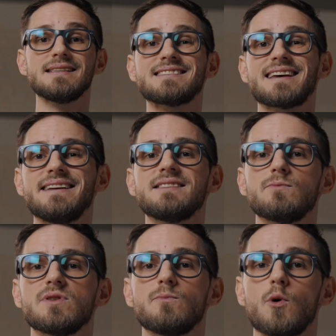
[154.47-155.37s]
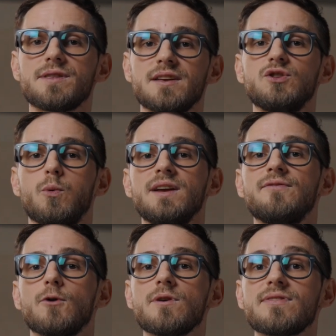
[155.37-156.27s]
Sites with more than
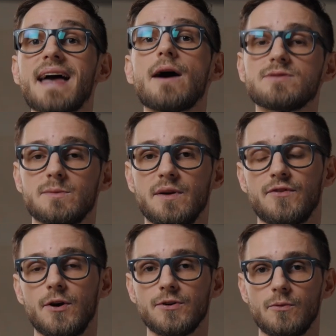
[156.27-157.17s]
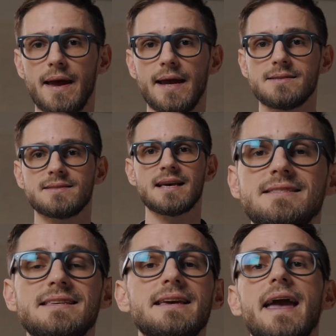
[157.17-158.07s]
24,000 referring domains
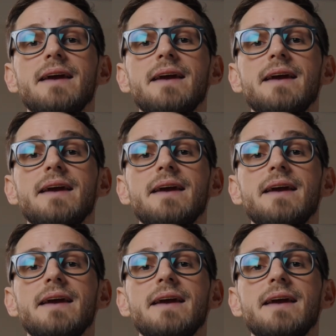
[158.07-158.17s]
see